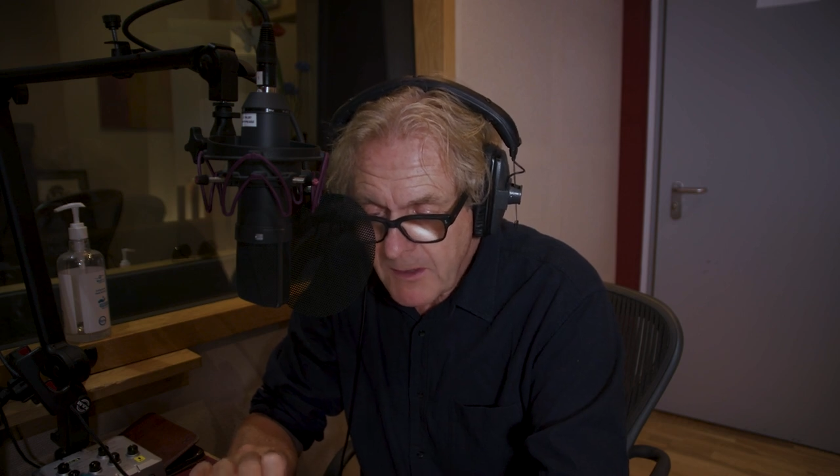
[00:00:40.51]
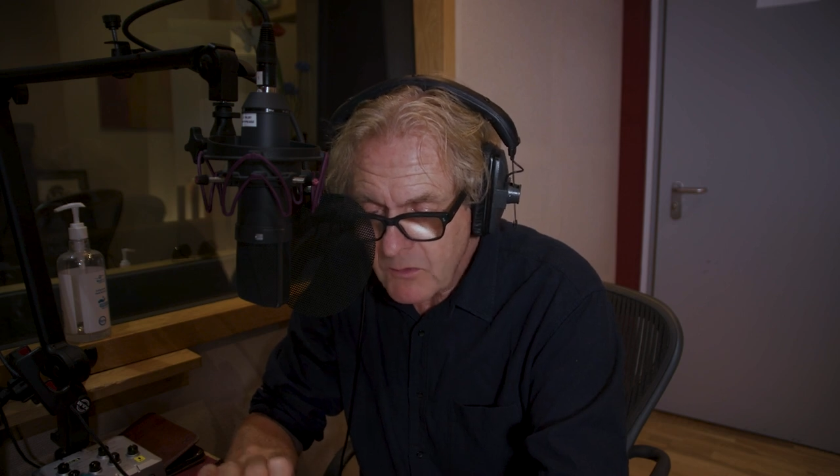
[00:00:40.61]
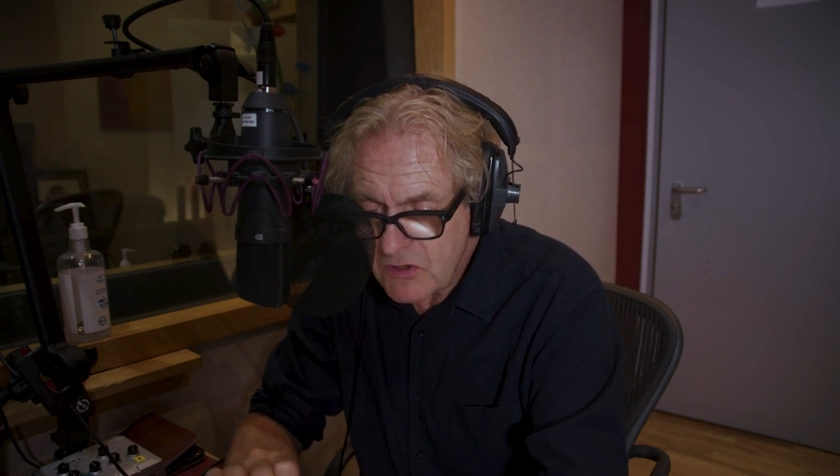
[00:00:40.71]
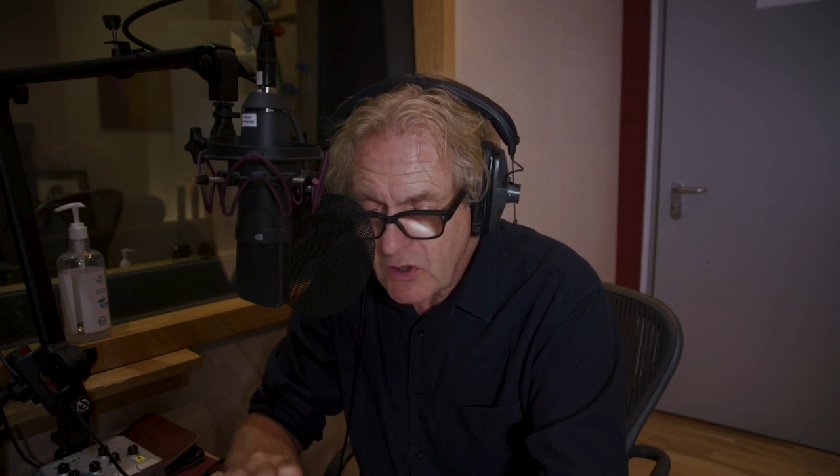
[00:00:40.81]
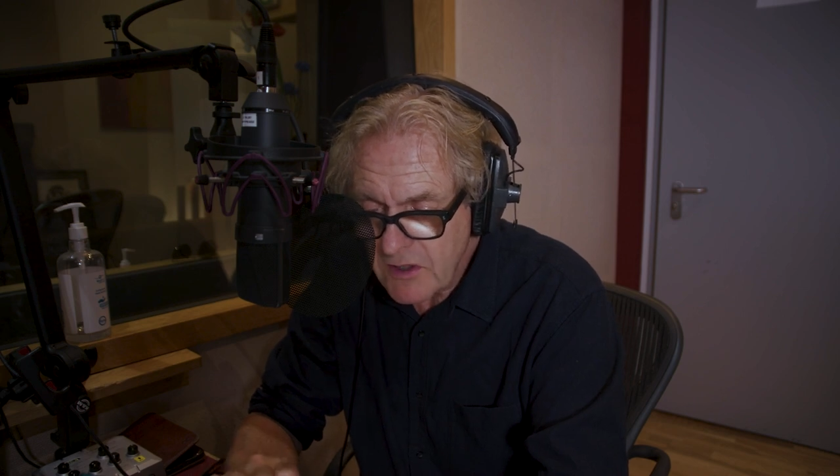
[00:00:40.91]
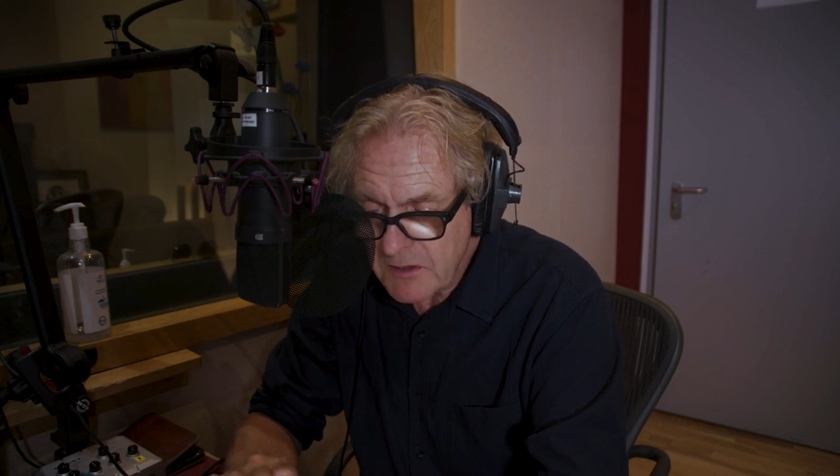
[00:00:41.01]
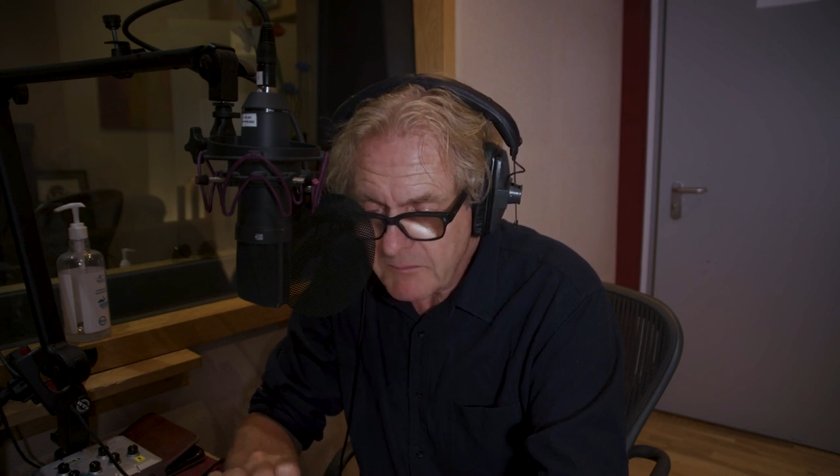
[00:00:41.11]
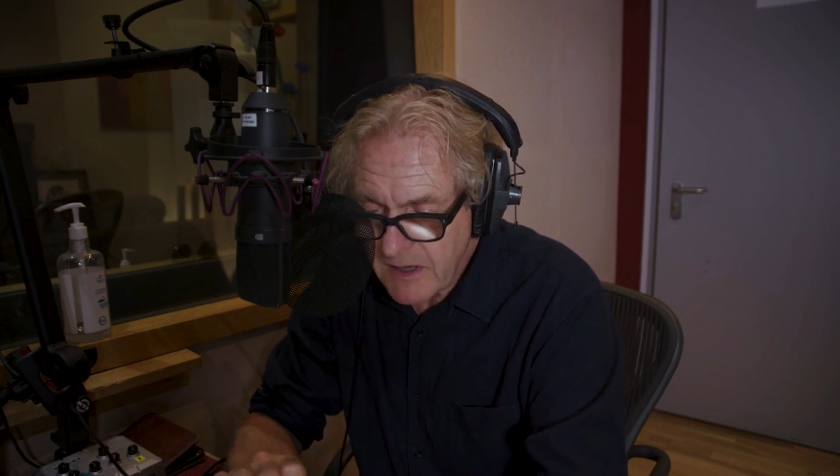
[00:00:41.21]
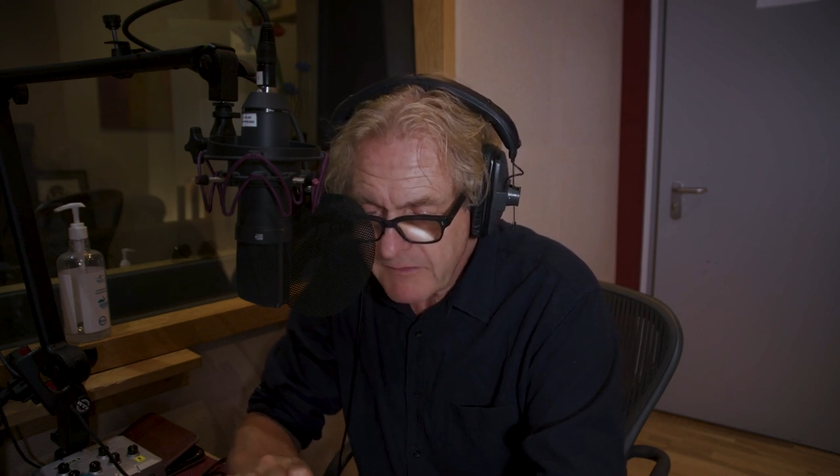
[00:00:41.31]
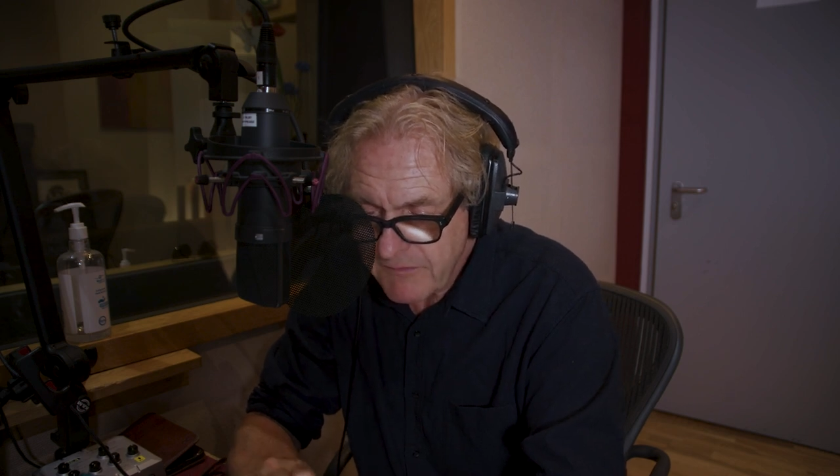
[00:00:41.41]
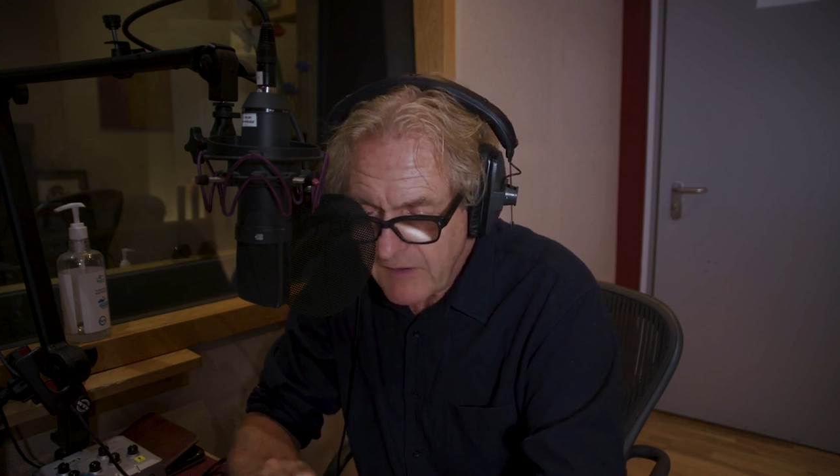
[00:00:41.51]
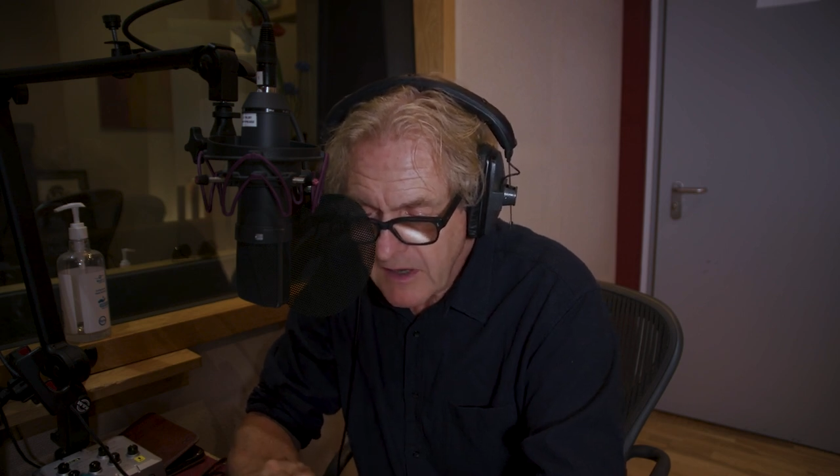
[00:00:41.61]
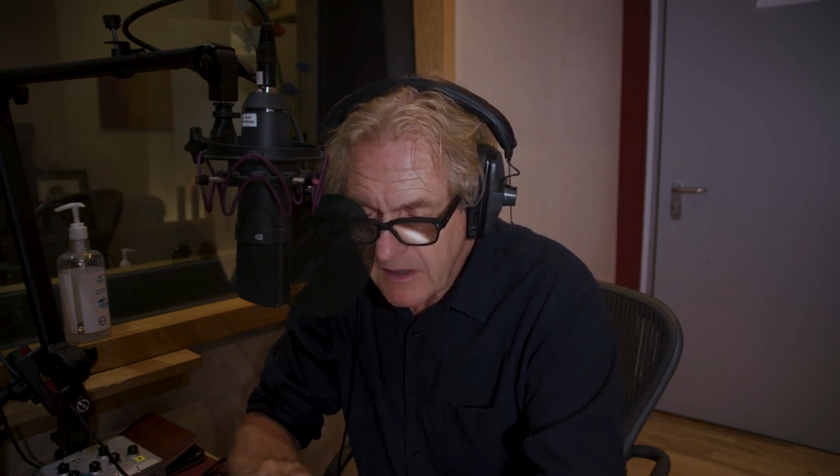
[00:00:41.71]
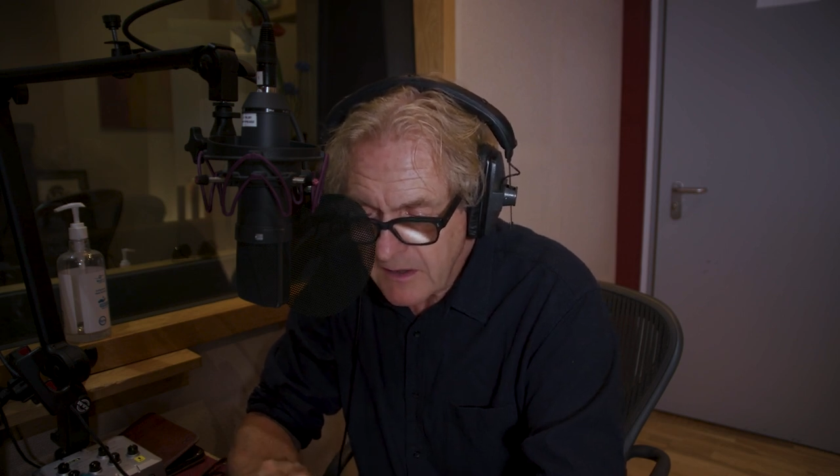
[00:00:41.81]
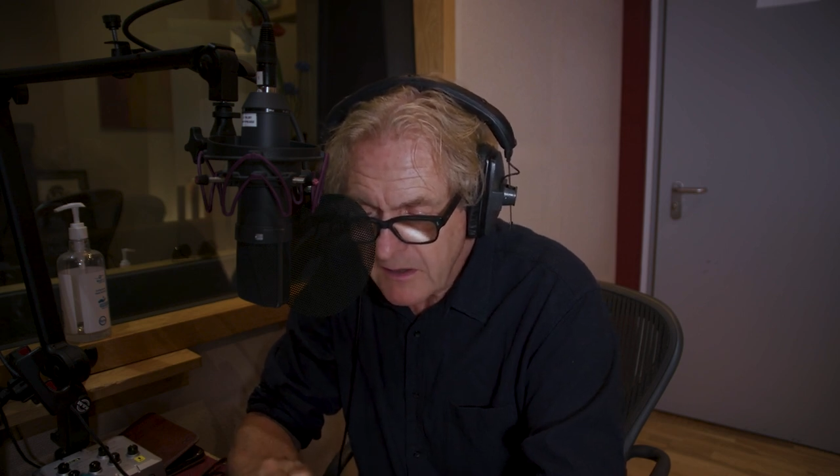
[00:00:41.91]
would join them by the
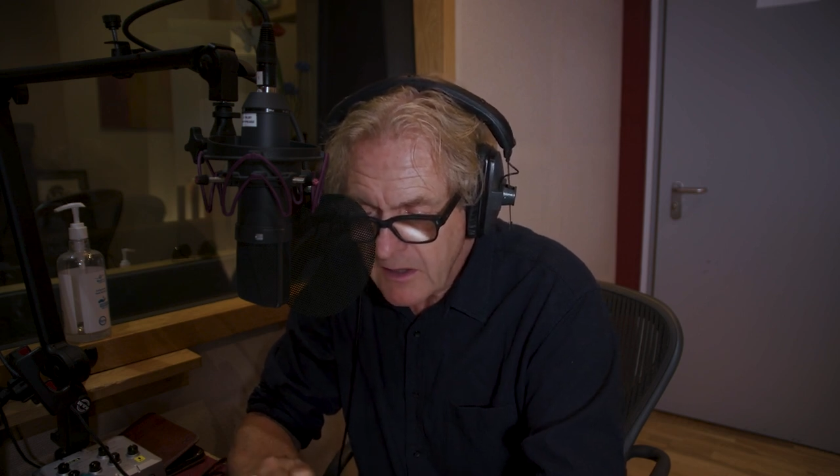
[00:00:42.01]
fire,